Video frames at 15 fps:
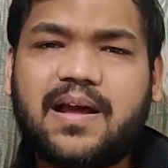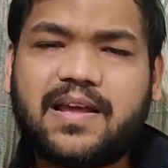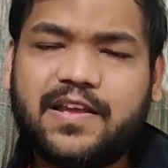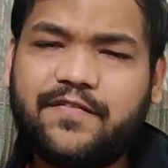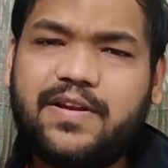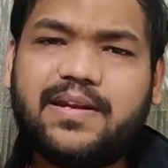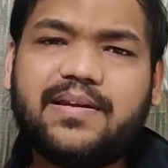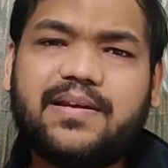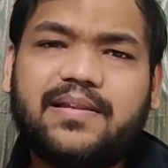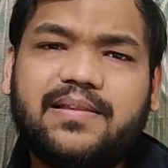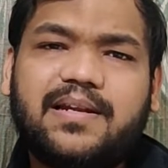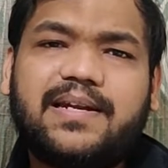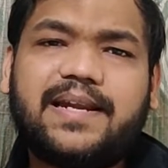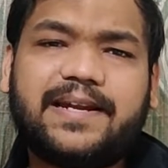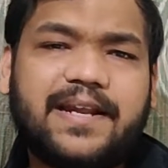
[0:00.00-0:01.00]
even in
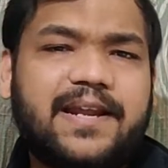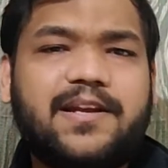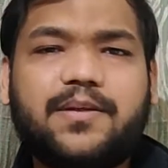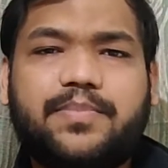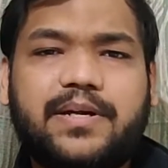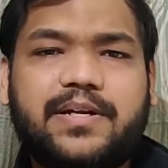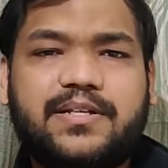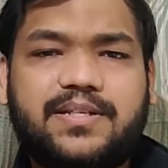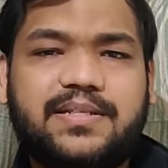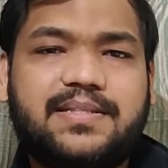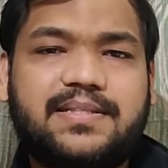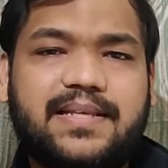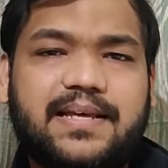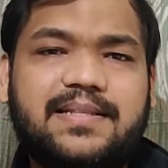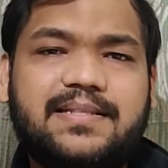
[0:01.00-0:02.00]
the data interpretation
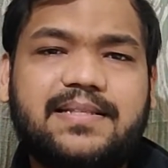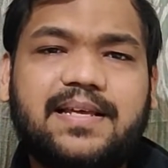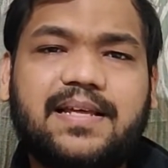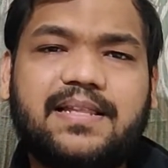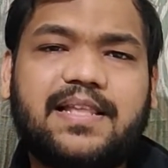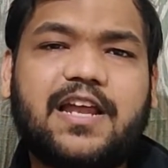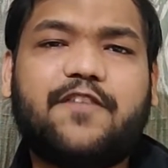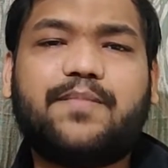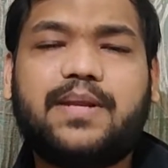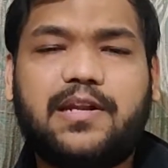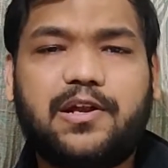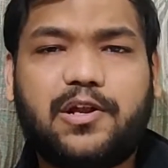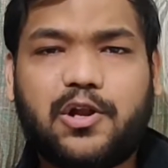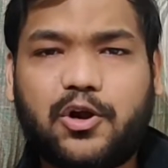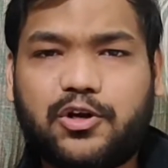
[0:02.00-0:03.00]
sets, there have been a
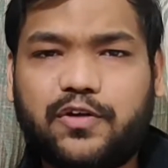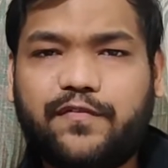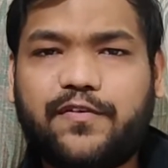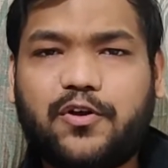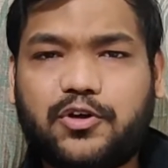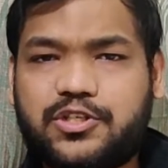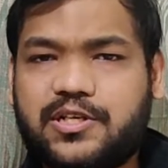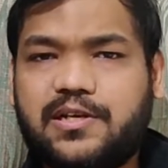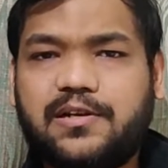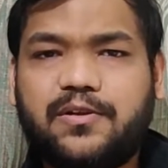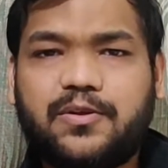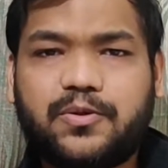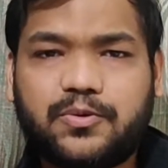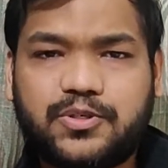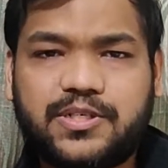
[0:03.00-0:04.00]
lot of logical
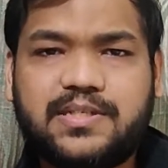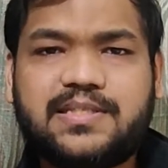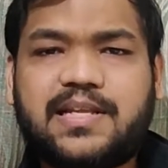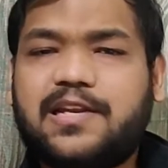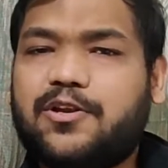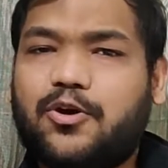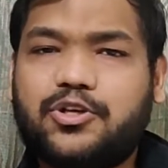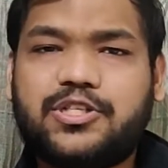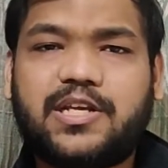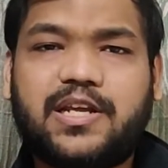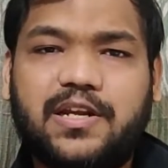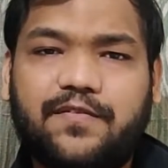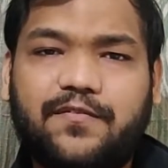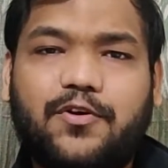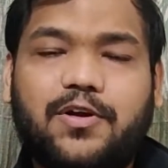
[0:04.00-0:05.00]
questions and logic
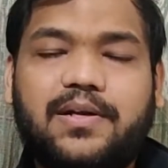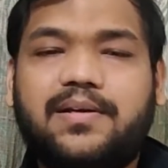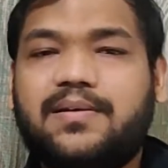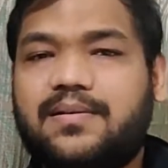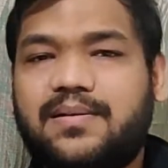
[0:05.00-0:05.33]
involved.